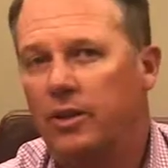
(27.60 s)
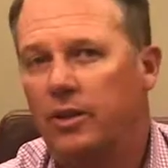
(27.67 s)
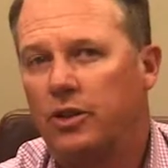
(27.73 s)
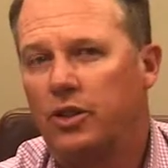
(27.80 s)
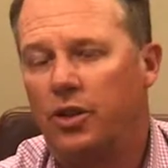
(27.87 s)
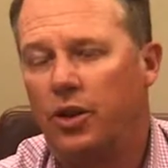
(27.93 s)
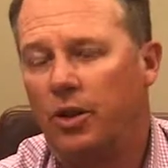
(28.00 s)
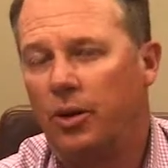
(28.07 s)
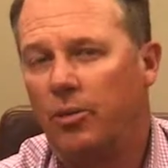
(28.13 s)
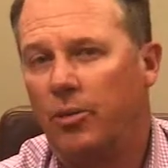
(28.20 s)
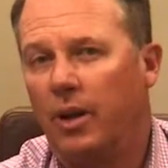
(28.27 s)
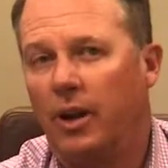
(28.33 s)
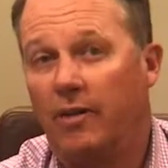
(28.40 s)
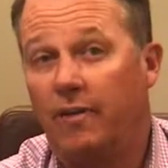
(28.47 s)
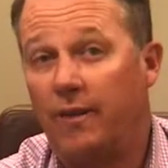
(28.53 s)
term
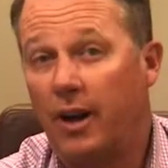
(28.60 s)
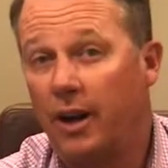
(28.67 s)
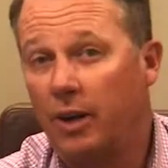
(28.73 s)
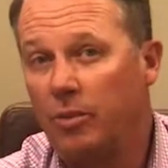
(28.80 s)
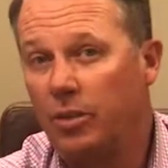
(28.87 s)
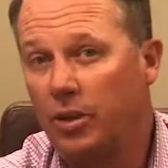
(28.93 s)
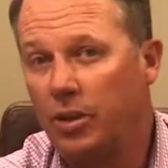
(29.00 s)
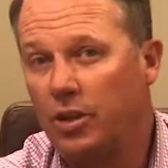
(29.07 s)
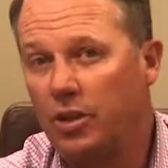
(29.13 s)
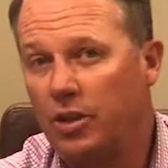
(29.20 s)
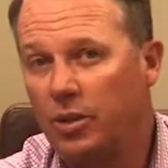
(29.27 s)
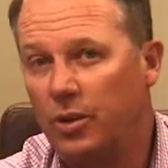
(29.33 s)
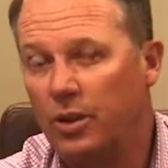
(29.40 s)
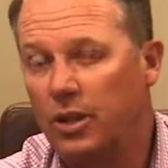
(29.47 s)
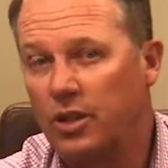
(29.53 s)
variable
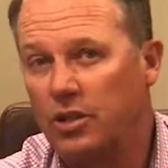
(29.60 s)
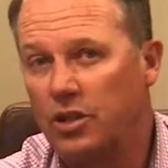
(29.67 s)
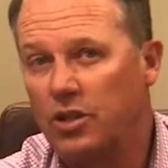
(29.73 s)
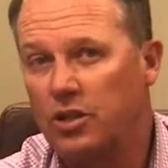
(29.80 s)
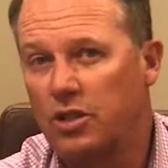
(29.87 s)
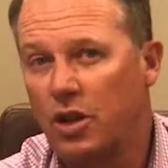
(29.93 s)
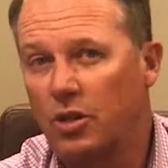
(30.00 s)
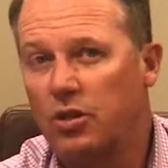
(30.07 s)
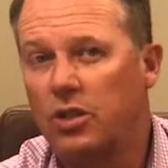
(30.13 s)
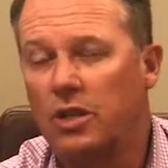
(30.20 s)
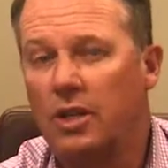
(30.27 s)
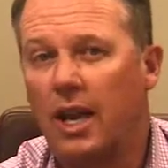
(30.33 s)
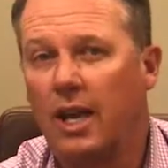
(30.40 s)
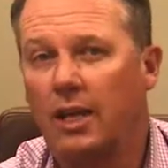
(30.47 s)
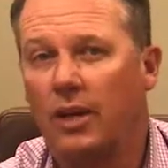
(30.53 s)
annuity is
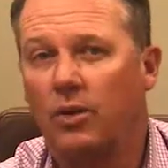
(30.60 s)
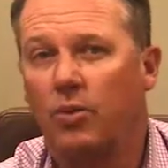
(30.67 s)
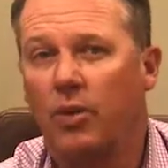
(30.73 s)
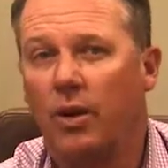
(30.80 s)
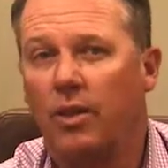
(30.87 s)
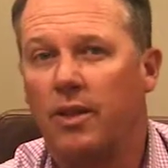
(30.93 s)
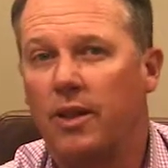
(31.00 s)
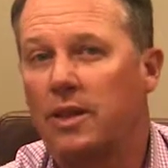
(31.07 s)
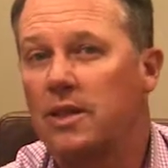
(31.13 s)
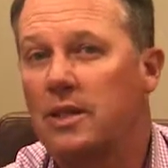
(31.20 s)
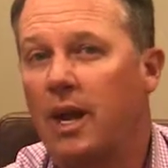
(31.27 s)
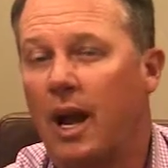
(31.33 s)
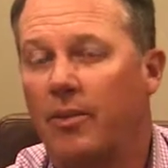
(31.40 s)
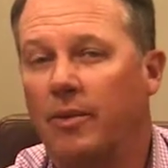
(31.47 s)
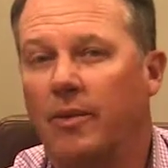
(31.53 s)
associated with this
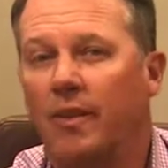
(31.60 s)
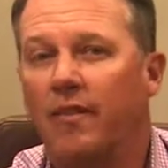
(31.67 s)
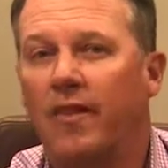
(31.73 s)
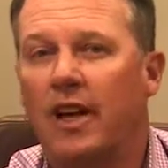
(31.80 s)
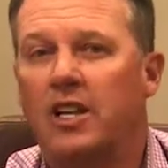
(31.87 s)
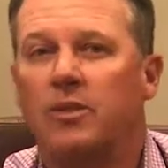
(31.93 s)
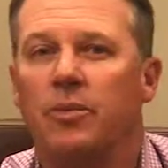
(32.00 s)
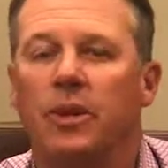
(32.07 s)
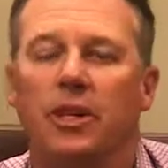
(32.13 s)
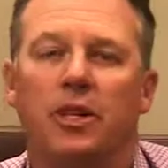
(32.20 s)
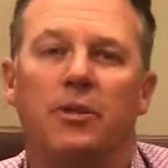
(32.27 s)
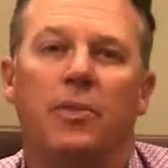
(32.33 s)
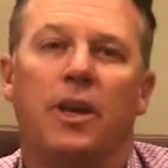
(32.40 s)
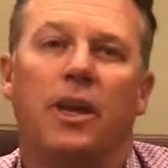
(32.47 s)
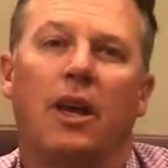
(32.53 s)
type of investment is
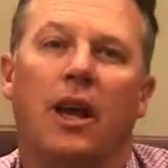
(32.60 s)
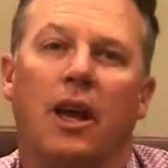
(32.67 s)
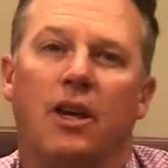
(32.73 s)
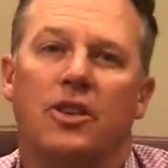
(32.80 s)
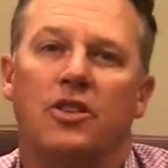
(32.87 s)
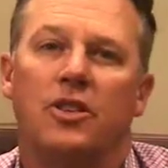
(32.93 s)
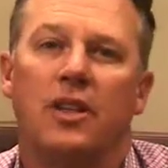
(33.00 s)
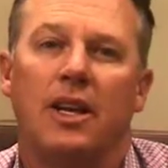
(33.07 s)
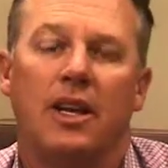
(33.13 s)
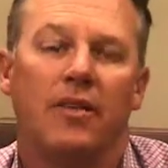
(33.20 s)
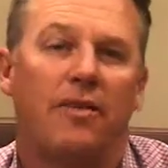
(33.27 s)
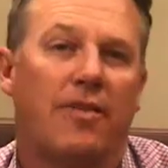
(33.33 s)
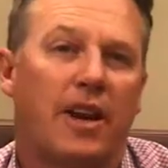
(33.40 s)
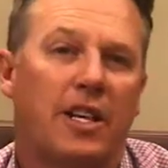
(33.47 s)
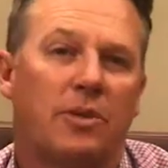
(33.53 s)
because the
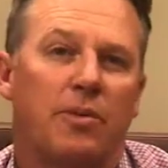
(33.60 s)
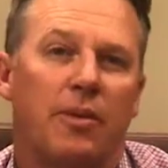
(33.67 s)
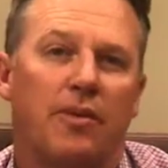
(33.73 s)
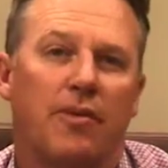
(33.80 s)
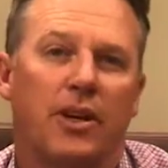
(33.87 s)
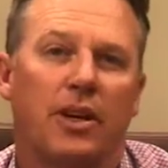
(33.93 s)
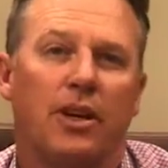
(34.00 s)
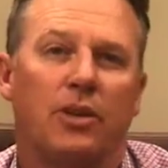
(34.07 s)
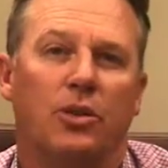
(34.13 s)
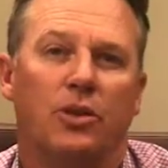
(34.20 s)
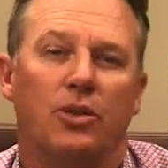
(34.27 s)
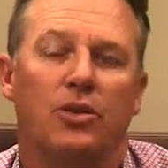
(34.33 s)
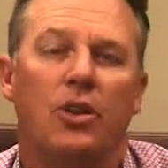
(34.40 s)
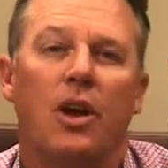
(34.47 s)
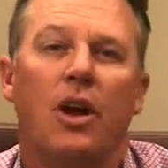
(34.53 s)
investment
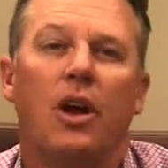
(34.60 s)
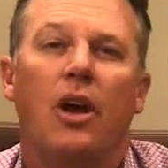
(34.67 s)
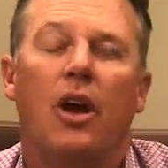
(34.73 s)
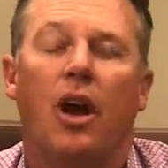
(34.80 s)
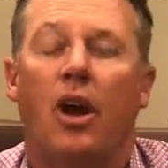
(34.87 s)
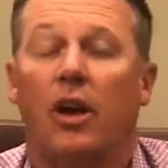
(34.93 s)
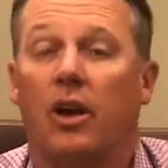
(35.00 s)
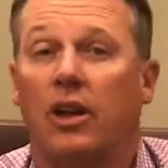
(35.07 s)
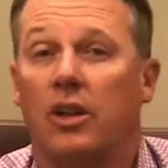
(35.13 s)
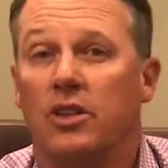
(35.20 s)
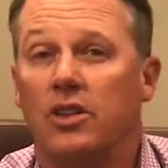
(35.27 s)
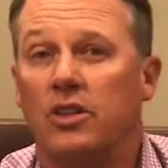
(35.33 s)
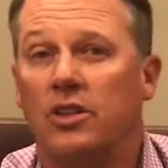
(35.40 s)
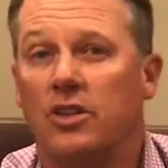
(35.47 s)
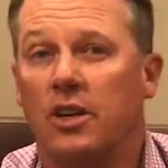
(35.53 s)
vehicles are
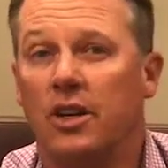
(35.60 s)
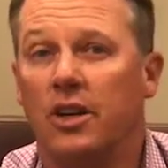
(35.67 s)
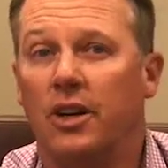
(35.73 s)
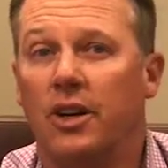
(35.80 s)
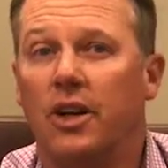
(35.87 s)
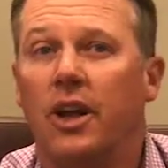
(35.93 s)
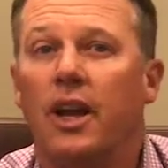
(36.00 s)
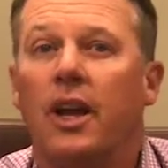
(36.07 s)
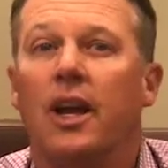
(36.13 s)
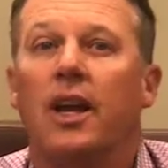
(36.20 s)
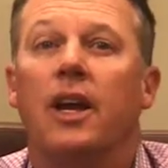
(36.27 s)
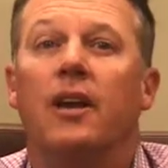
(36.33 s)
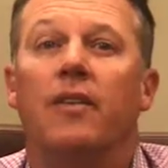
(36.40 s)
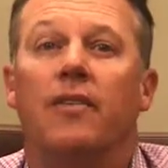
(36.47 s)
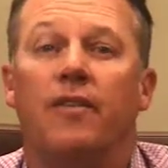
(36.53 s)
considered
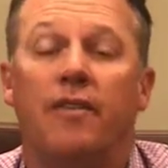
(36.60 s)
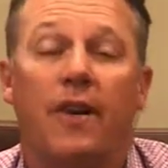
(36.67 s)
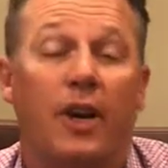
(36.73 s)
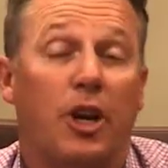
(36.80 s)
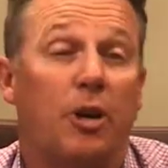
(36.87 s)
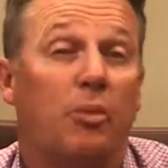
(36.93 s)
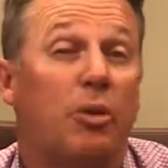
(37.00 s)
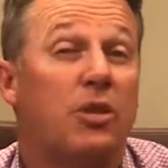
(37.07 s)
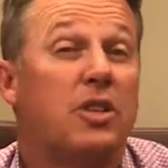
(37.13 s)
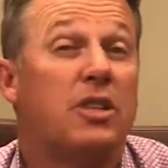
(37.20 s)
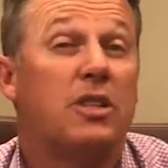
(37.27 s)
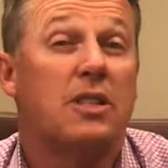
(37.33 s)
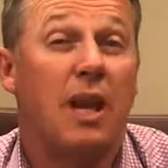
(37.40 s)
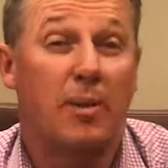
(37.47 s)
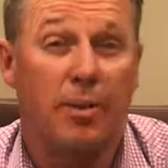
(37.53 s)
variable
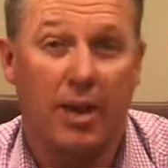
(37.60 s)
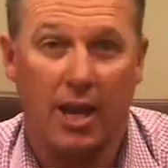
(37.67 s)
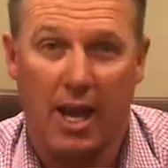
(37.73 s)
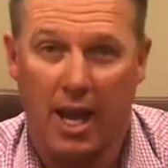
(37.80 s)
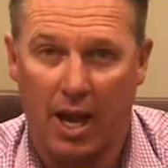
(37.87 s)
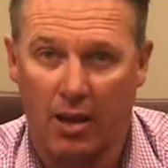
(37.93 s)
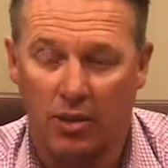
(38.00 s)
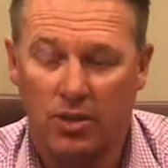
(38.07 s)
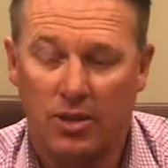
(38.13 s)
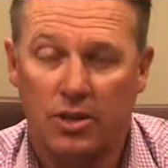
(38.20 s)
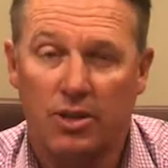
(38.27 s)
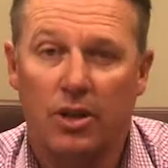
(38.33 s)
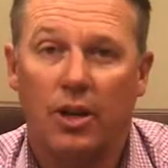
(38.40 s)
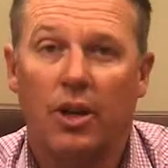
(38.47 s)
subaccounts,